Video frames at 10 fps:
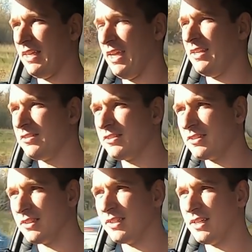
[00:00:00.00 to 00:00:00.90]

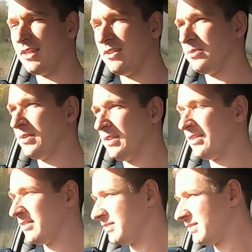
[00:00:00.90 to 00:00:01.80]
instantly like you do with
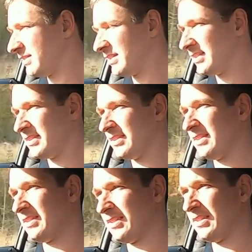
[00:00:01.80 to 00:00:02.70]
this,
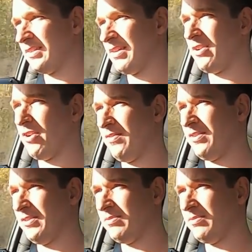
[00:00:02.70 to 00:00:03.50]
and not even